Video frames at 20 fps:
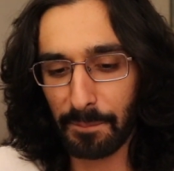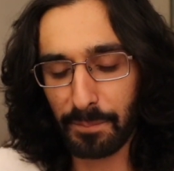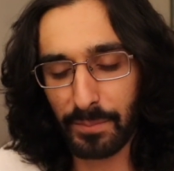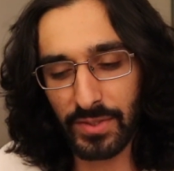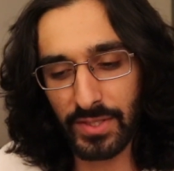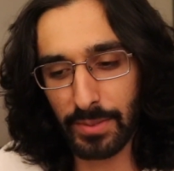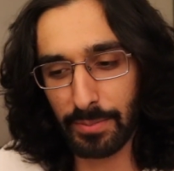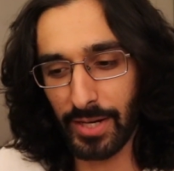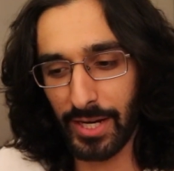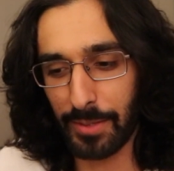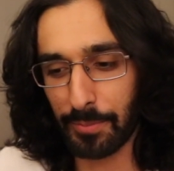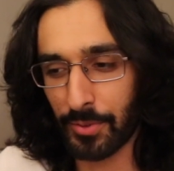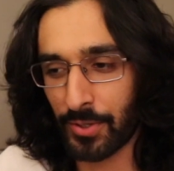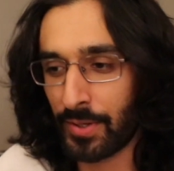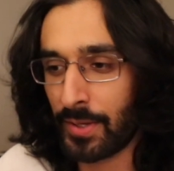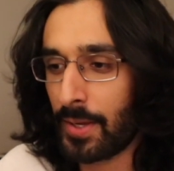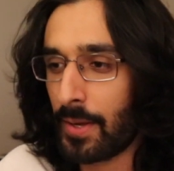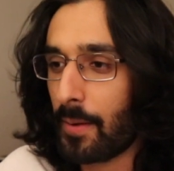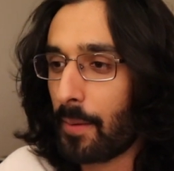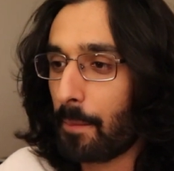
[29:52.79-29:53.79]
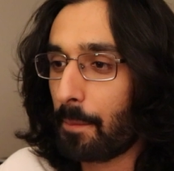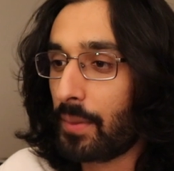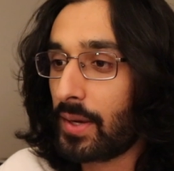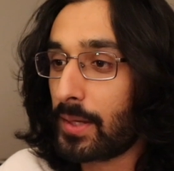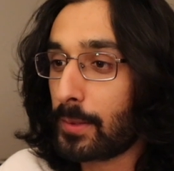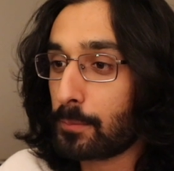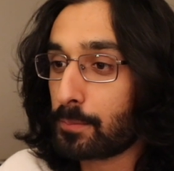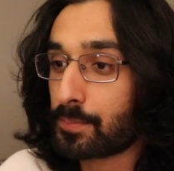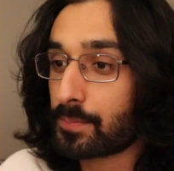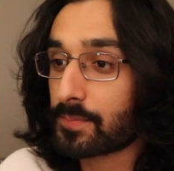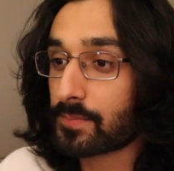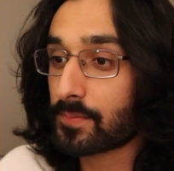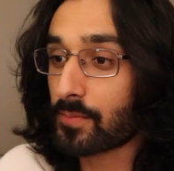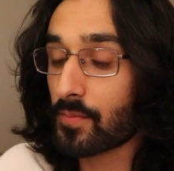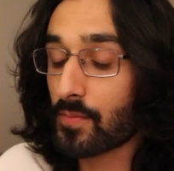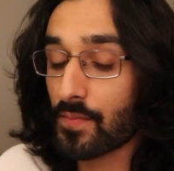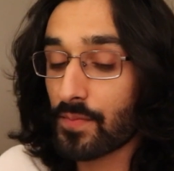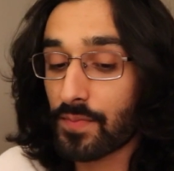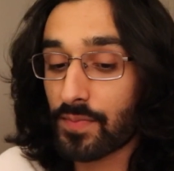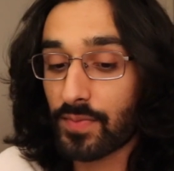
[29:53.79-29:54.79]
Debatable. But
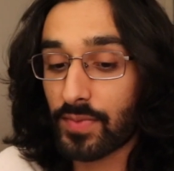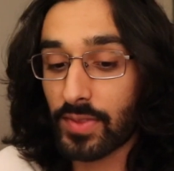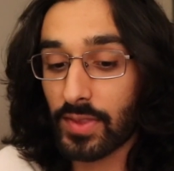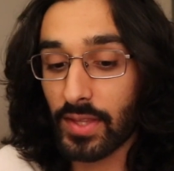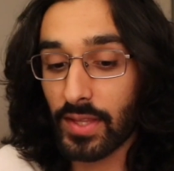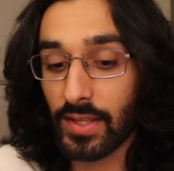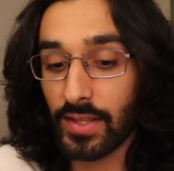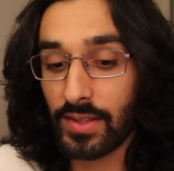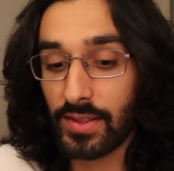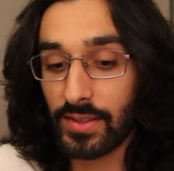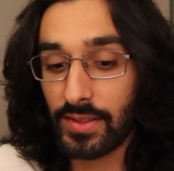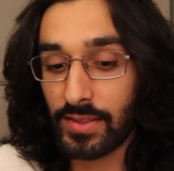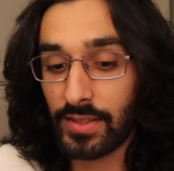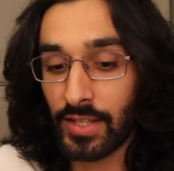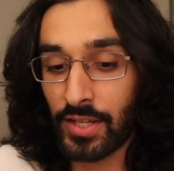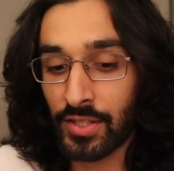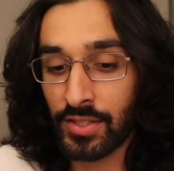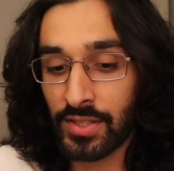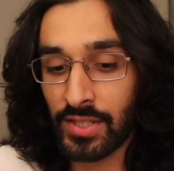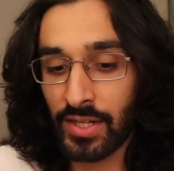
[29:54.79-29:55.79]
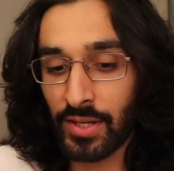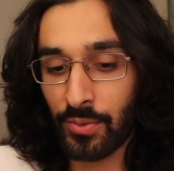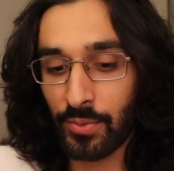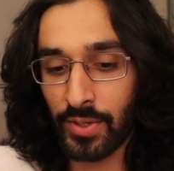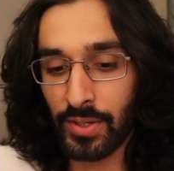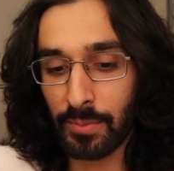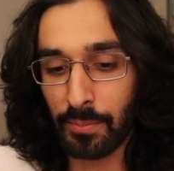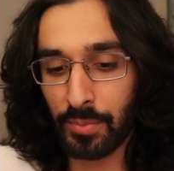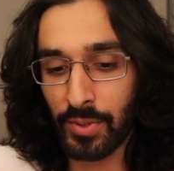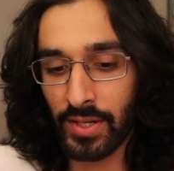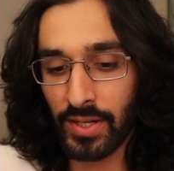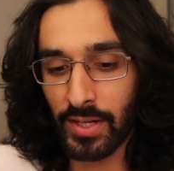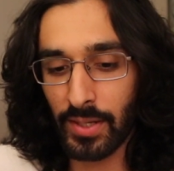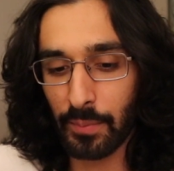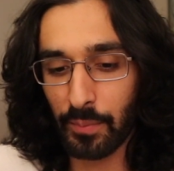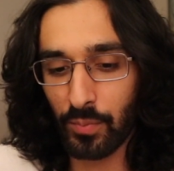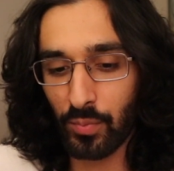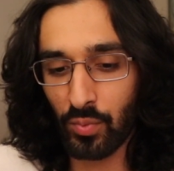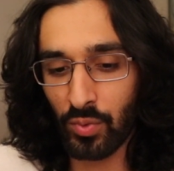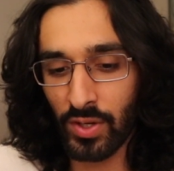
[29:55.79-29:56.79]
The other thing I wanted to bring up
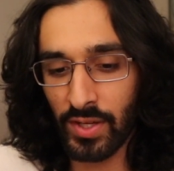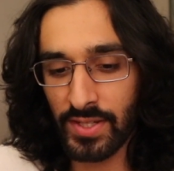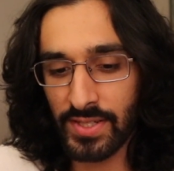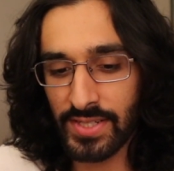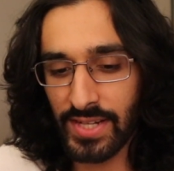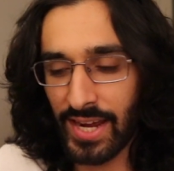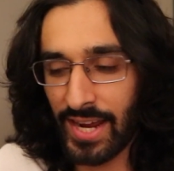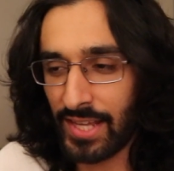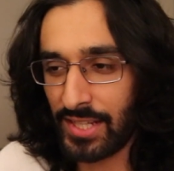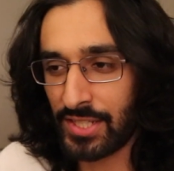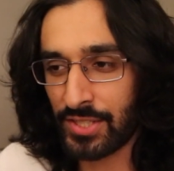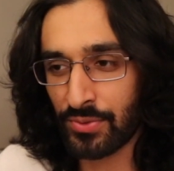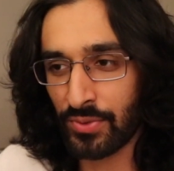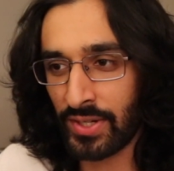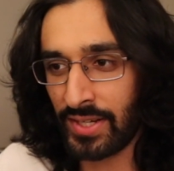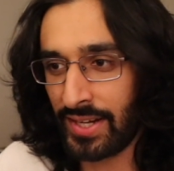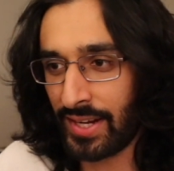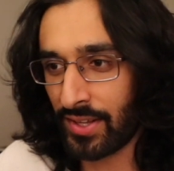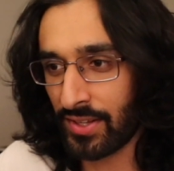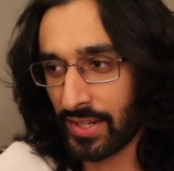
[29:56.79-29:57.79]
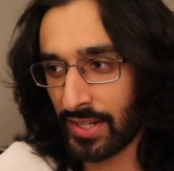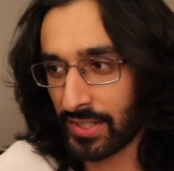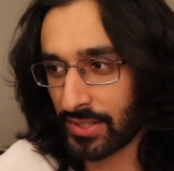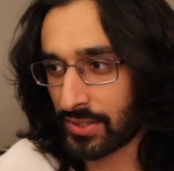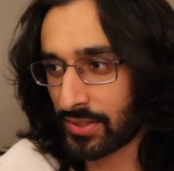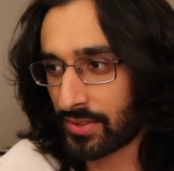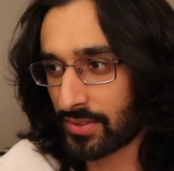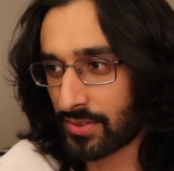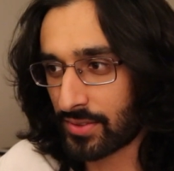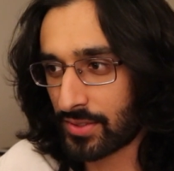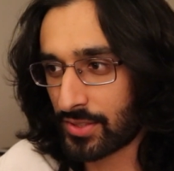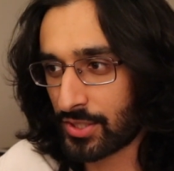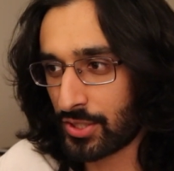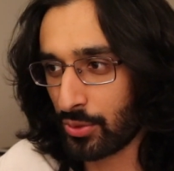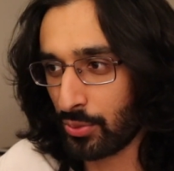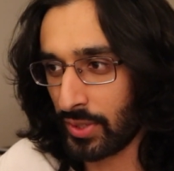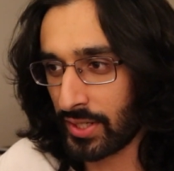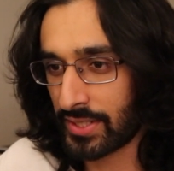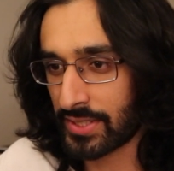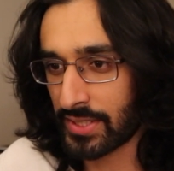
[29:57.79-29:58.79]
was I had this written down like 2
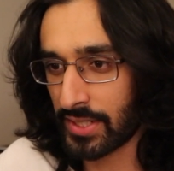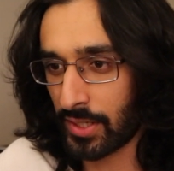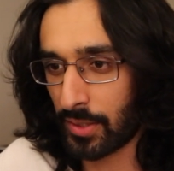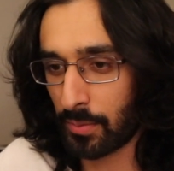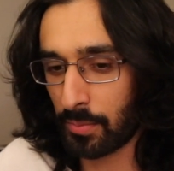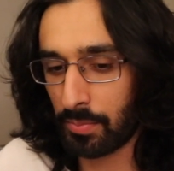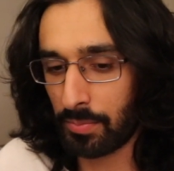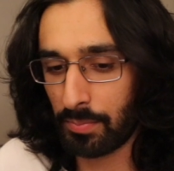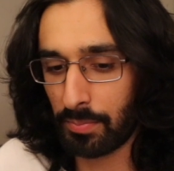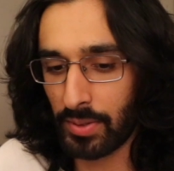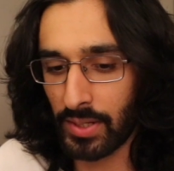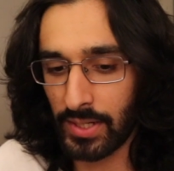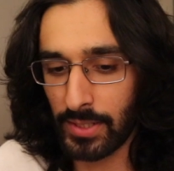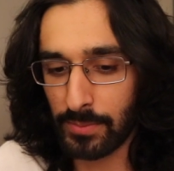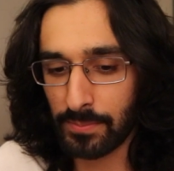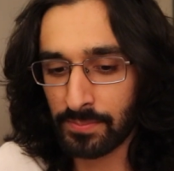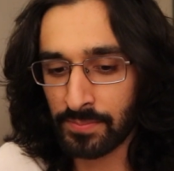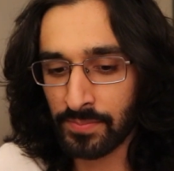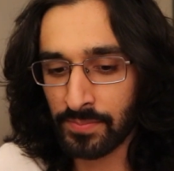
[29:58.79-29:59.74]
weeks ago, but